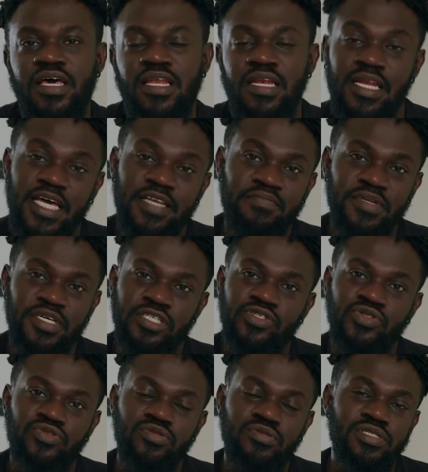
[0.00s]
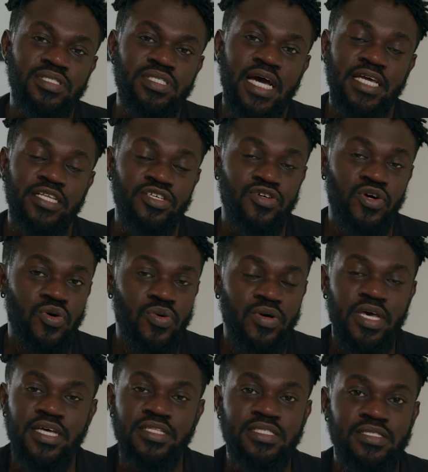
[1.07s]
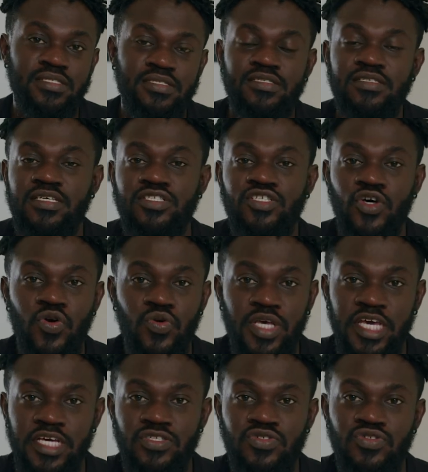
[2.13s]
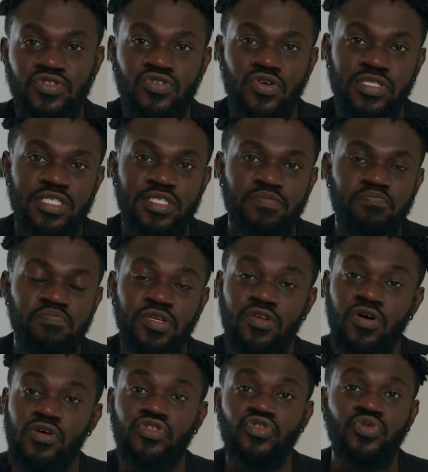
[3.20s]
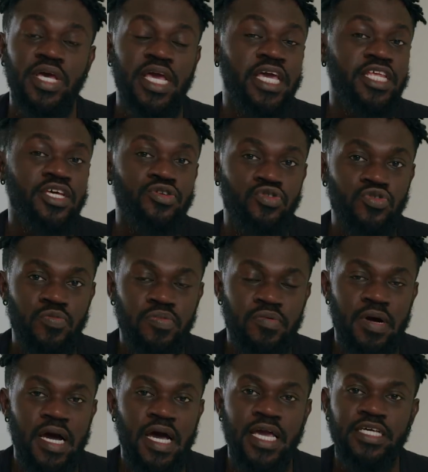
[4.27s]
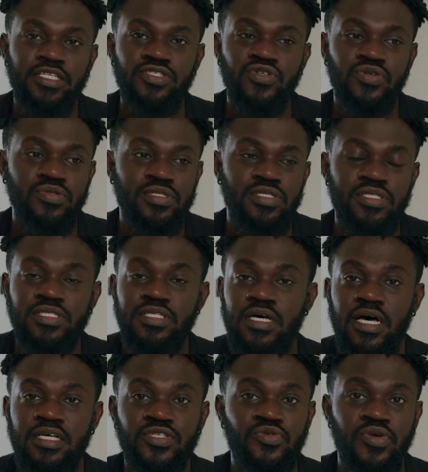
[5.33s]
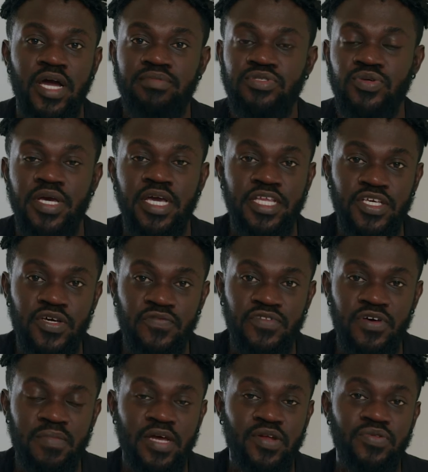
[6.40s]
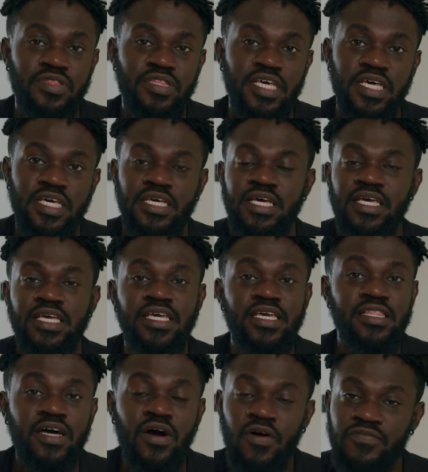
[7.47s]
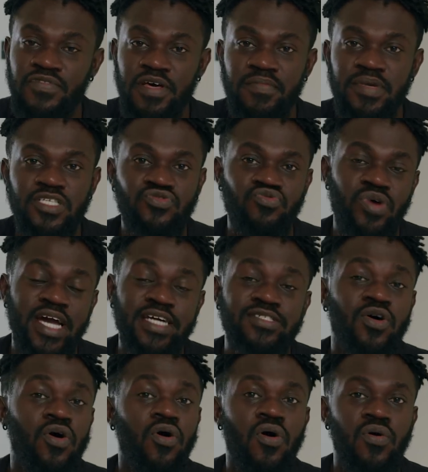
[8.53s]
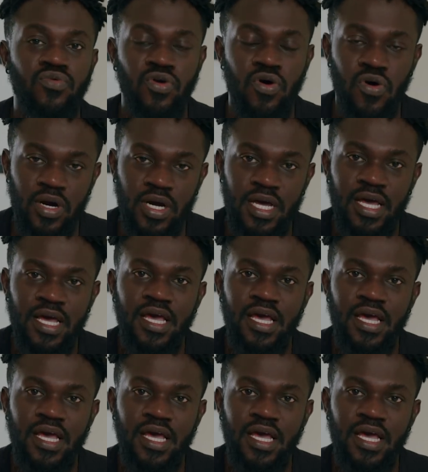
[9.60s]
led me to decide, you know, it's okay to not belong to any group. I don't ascribe to any of them. I don't think either of them is right or wrong.